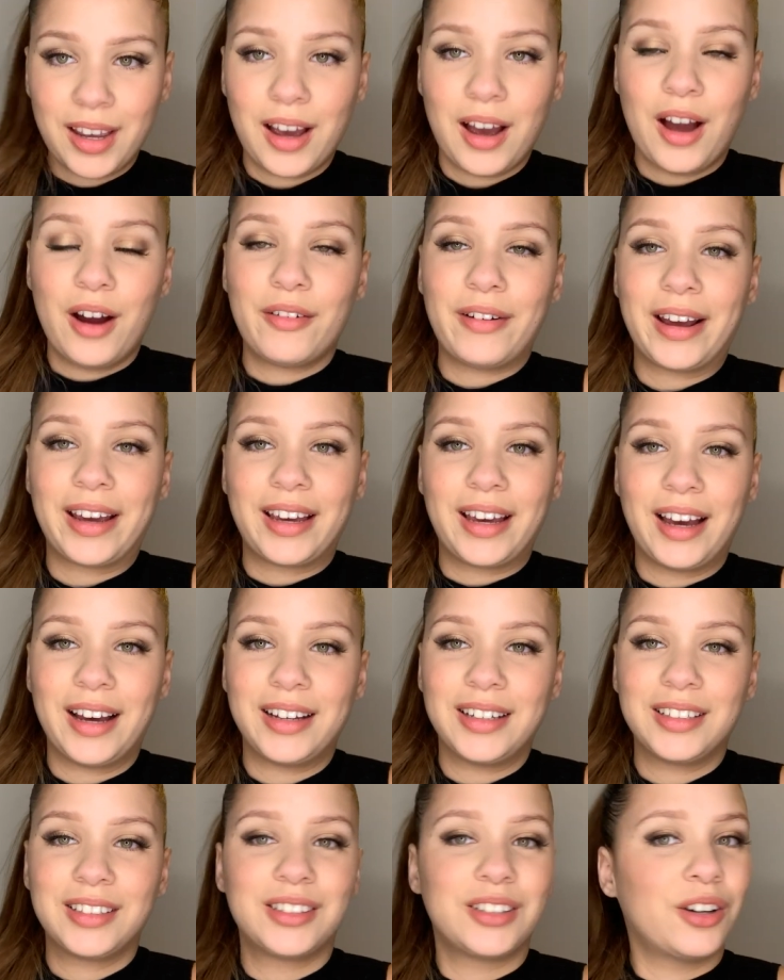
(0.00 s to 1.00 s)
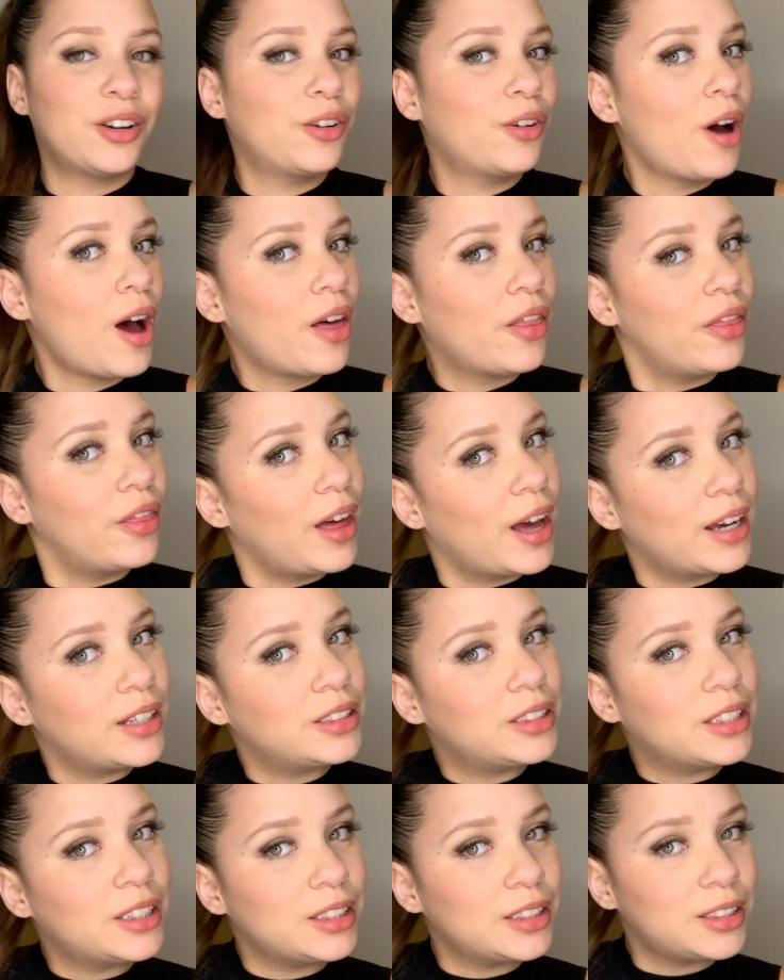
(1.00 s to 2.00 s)
Alright guys, so that
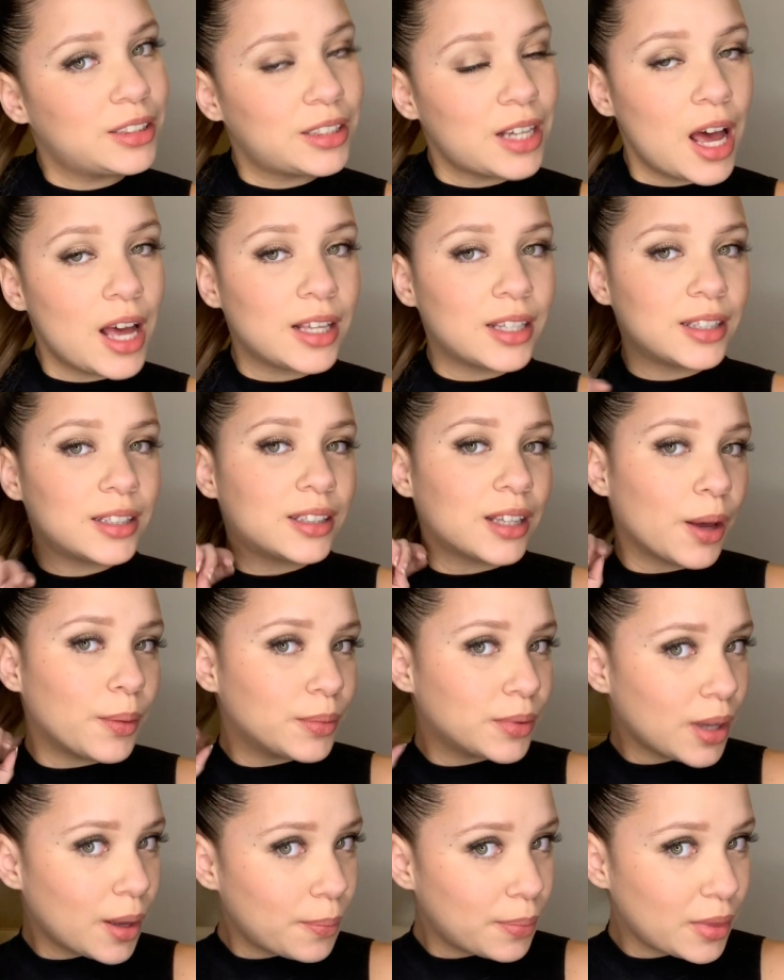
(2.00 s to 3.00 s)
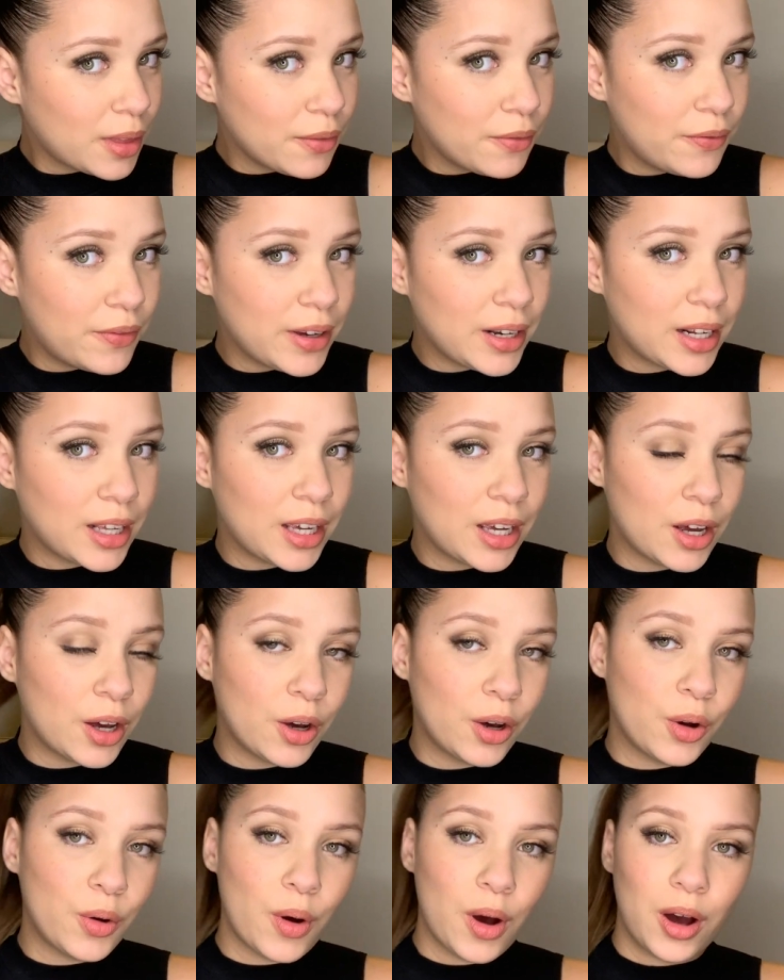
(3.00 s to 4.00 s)
just sums up the
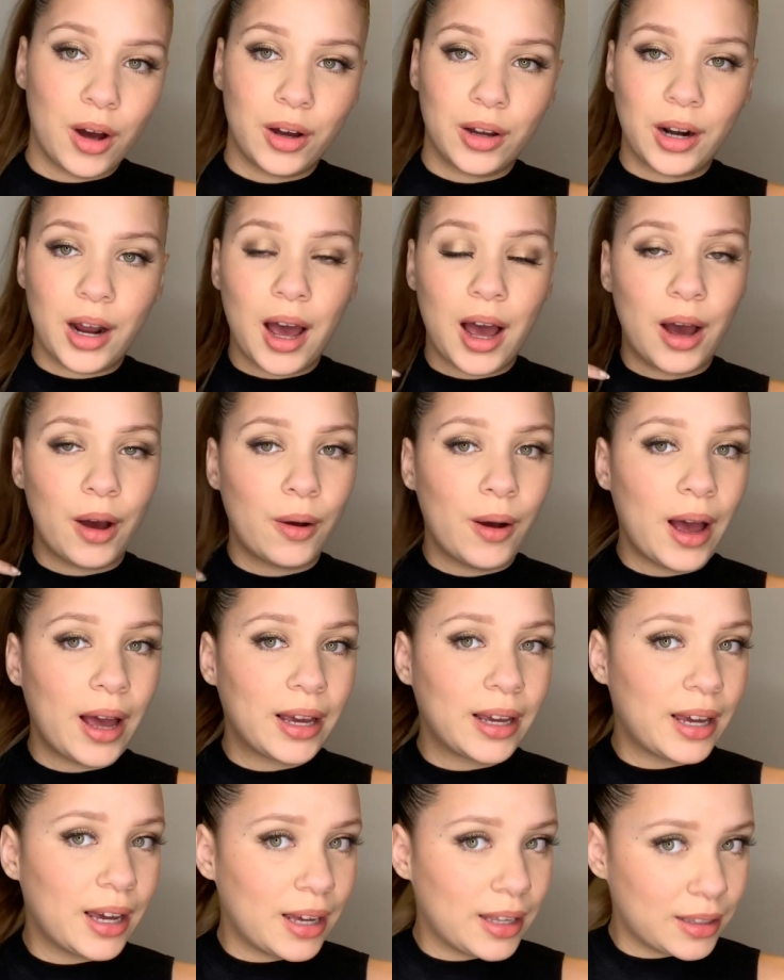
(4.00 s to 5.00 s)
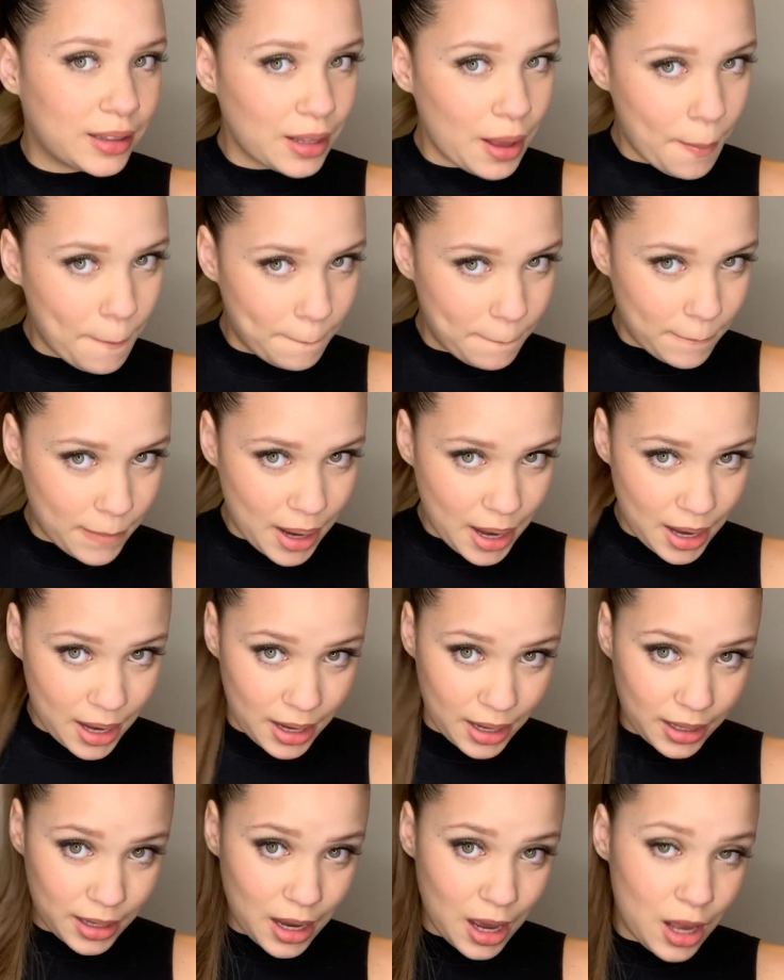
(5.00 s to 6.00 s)
video on how I get my
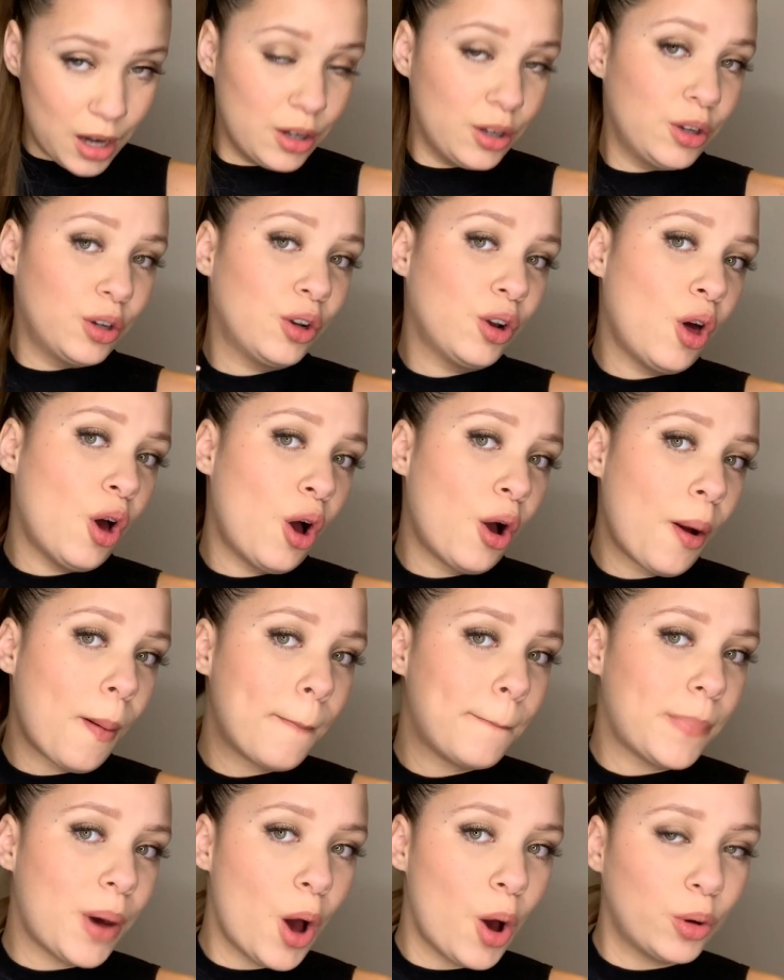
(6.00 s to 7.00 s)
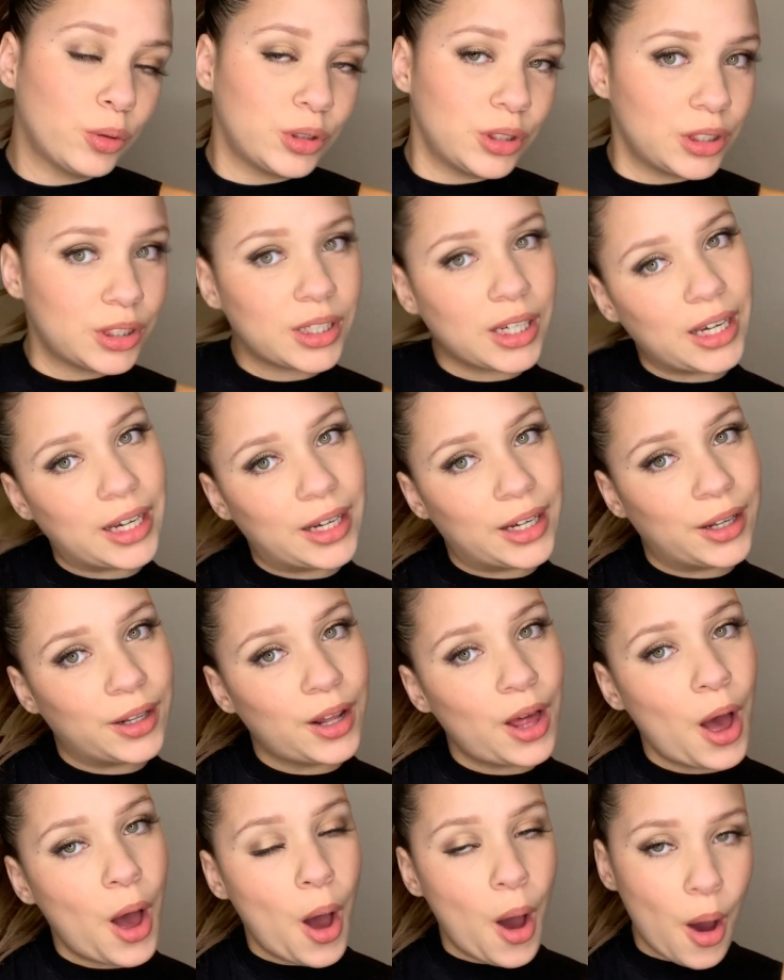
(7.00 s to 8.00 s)
long ponytail
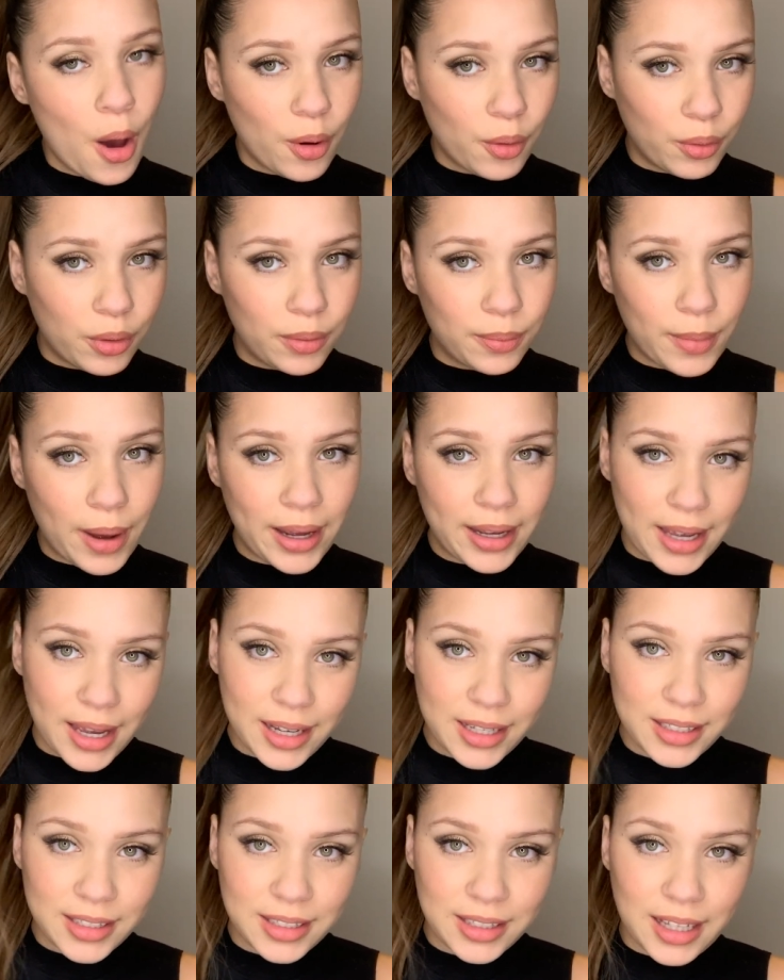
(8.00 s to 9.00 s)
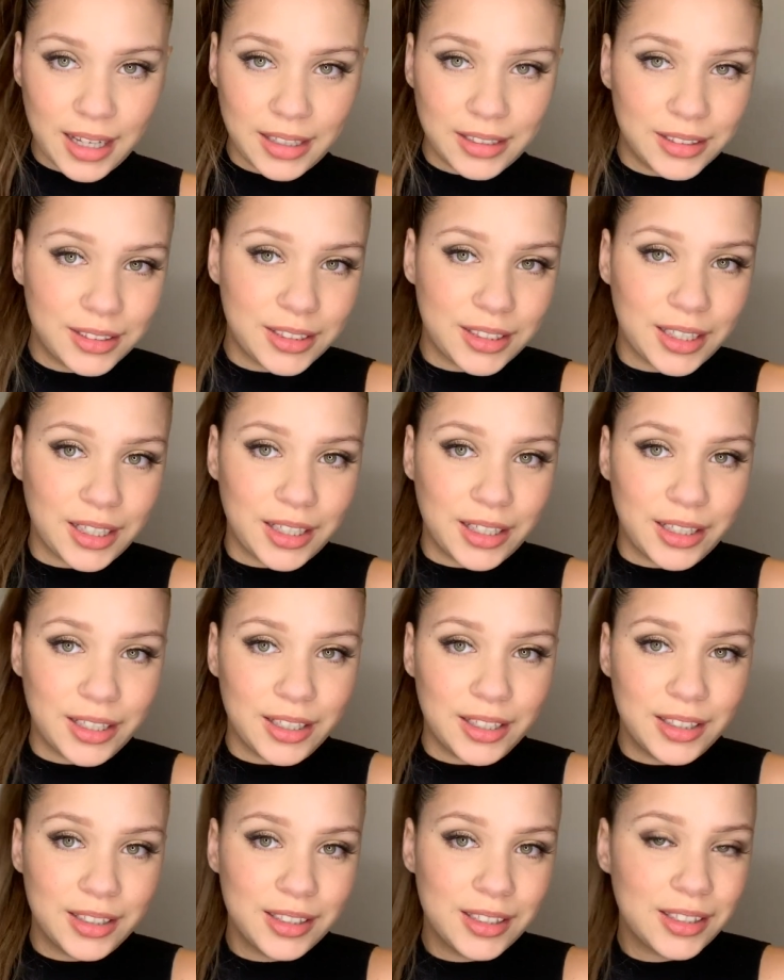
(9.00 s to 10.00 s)
with my
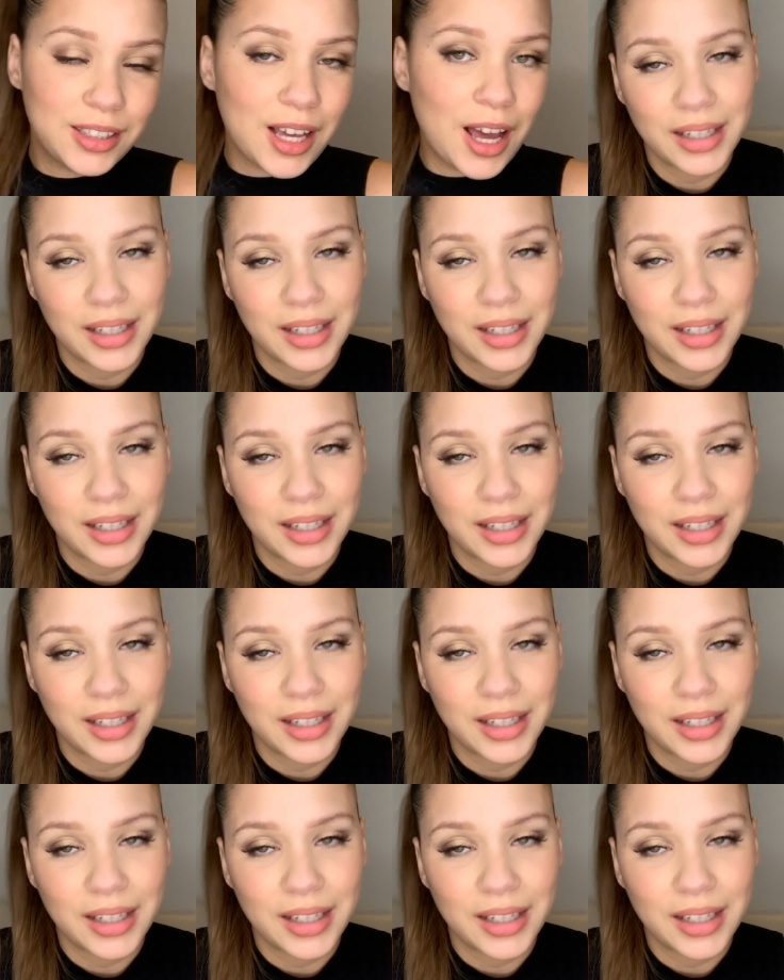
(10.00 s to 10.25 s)
extensions.